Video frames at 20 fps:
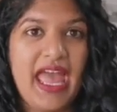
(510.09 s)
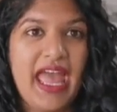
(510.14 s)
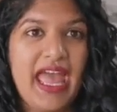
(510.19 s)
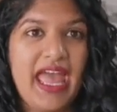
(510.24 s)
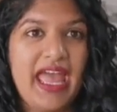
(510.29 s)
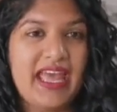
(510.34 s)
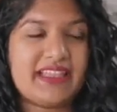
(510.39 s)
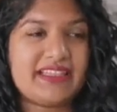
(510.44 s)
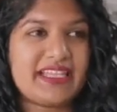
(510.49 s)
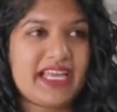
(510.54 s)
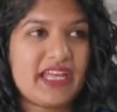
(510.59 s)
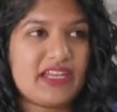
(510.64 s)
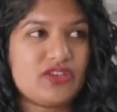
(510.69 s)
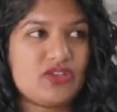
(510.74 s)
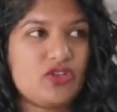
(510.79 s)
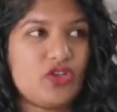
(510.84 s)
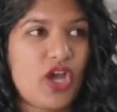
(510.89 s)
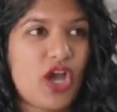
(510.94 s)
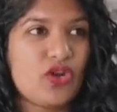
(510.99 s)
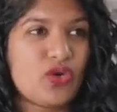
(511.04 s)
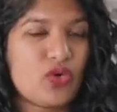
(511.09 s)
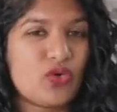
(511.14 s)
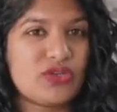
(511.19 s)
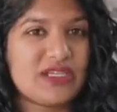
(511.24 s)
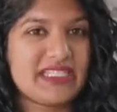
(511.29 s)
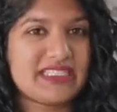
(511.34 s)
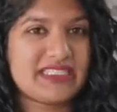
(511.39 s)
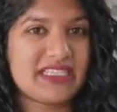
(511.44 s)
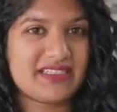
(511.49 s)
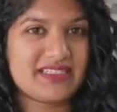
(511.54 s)
And that not
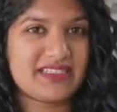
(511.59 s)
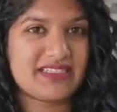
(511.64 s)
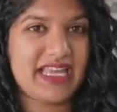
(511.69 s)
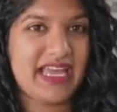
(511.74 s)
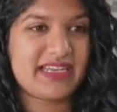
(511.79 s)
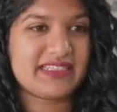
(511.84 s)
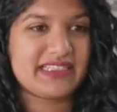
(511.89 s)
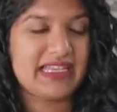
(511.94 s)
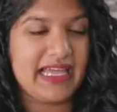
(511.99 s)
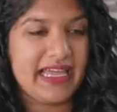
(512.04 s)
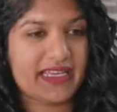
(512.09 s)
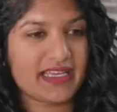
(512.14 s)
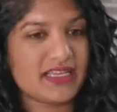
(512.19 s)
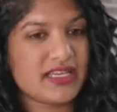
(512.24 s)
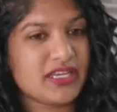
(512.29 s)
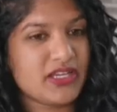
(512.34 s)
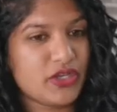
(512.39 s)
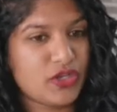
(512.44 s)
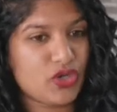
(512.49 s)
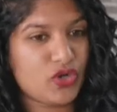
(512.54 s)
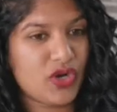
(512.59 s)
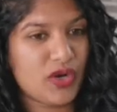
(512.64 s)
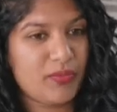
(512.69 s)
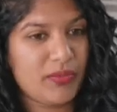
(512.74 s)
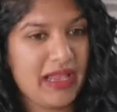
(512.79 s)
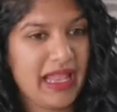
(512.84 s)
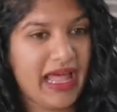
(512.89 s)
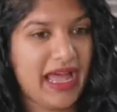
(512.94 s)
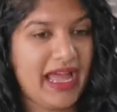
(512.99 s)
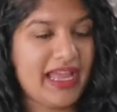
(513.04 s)
only does that, like, you know,
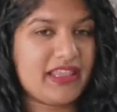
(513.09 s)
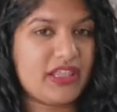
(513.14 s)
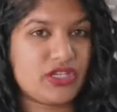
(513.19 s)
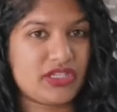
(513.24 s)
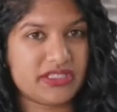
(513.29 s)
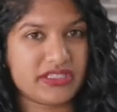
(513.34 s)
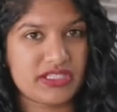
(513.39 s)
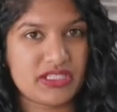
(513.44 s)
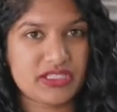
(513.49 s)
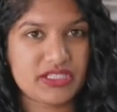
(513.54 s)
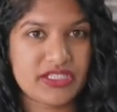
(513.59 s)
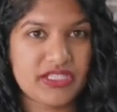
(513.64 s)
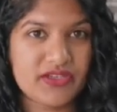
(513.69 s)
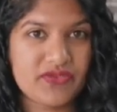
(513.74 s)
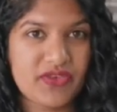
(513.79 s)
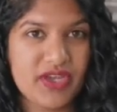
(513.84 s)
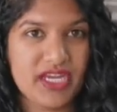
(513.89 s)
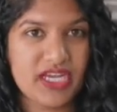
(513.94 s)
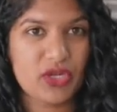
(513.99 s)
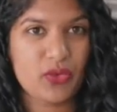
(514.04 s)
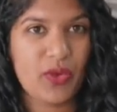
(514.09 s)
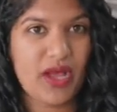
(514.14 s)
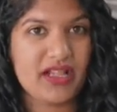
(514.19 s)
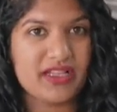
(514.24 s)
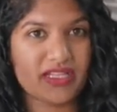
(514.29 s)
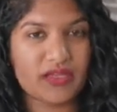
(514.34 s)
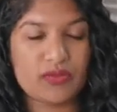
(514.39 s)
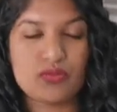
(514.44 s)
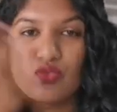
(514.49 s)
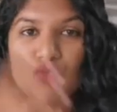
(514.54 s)
apply the conditioner very
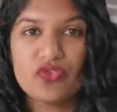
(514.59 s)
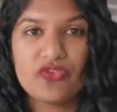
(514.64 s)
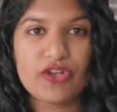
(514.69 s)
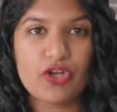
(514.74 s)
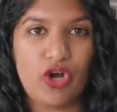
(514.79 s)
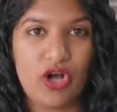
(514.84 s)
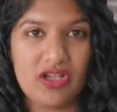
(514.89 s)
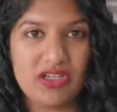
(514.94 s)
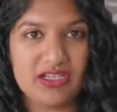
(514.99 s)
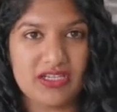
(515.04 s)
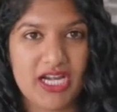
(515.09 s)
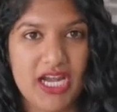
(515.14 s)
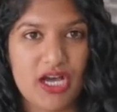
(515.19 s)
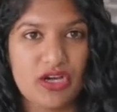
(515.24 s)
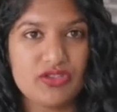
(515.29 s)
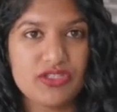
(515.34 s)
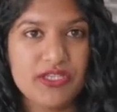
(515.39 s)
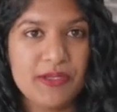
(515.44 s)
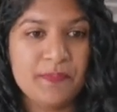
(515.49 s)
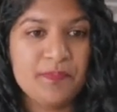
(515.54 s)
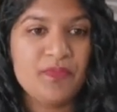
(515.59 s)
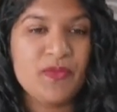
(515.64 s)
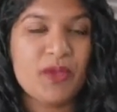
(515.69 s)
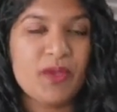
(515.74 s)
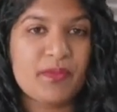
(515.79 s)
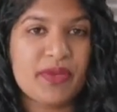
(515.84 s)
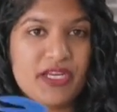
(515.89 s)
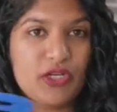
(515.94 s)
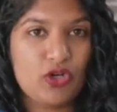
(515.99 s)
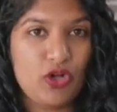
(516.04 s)
well and move it all around,
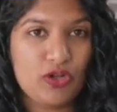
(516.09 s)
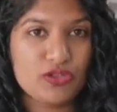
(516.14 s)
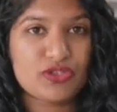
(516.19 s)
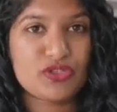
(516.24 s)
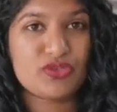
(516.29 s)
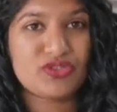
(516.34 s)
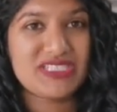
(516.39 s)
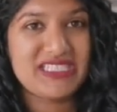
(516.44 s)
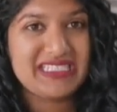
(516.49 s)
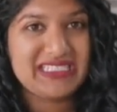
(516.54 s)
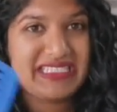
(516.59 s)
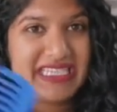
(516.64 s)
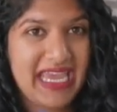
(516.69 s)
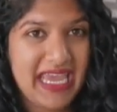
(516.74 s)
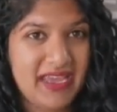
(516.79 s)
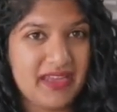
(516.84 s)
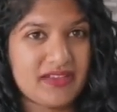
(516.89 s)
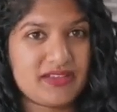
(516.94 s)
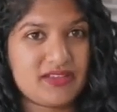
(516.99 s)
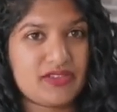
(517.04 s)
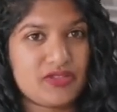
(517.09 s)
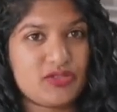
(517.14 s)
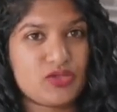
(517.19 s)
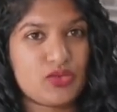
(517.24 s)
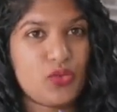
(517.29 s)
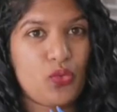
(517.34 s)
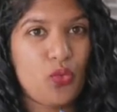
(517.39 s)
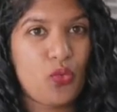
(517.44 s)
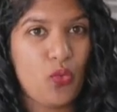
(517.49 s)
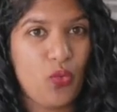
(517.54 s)
but it also detangles
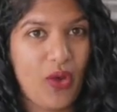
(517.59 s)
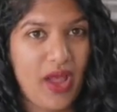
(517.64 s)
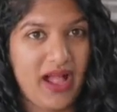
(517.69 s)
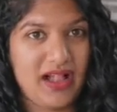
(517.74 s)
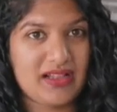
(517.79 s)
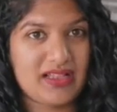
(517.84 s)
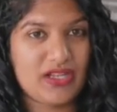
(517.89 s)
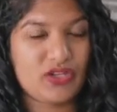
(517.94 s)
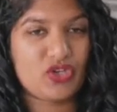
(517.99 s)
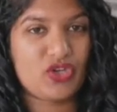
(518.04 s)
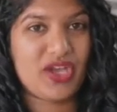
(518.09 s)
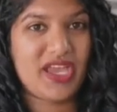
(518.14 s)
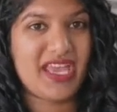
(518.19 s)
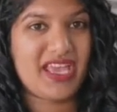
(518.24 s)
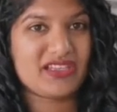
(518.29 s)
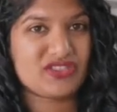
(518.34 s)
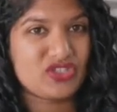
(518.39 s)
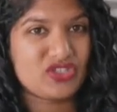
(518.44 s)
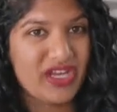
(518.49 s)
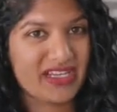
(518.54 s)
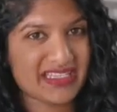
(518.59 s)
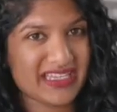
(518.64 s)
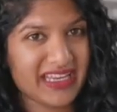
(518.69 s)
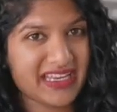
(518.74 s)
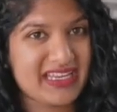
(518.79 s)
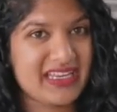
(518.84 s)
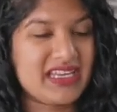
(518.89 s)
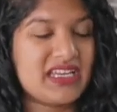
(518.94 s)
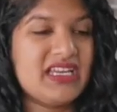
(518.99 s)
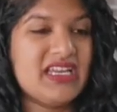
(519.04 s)
well and your hair is not
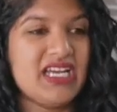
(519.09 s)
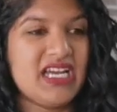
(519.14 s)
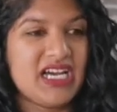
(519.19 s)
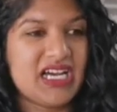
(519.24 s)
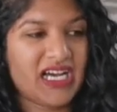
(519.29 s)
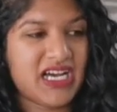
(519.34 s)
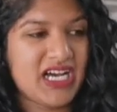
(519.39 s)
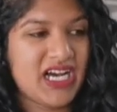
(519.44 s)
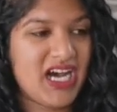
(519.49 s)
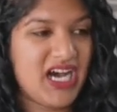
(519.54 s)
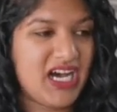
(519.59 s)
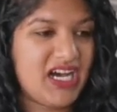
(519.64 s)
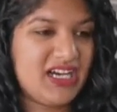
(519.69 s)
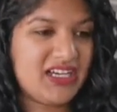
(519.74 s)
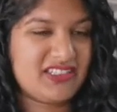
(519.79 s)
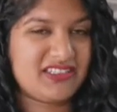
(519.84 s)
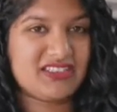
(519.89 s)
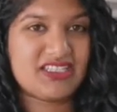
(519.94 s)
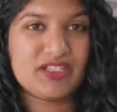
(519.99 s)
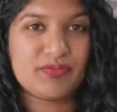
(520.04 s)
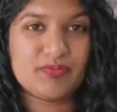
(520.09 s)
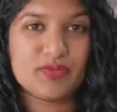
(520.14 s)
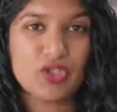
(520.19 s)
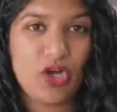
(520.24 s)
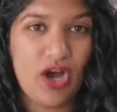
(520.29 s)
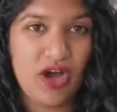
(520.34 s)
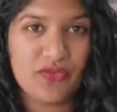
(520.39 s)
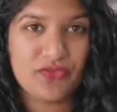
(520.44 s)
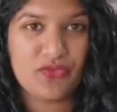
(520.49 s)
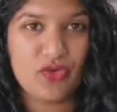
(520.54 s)
getting ripped
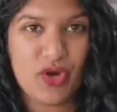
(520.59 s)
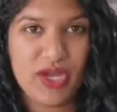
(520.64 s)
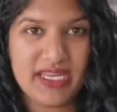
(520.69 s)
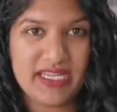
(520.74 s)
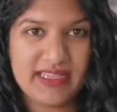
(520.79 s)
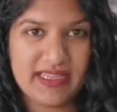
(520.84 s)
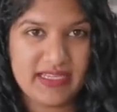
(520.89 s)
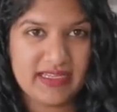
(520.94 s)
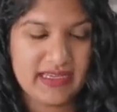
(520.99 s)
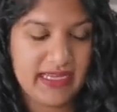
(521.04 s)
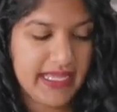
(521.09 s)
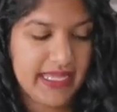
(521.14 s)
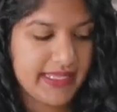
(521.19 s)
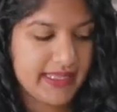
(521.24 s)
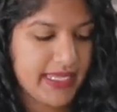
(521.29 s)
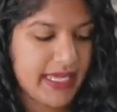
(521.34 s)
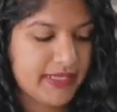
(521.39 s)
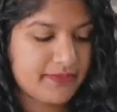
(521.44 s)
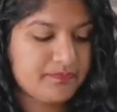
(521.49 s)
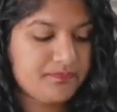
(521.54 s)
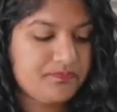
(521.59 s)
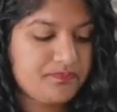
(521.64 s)
off or anything like that.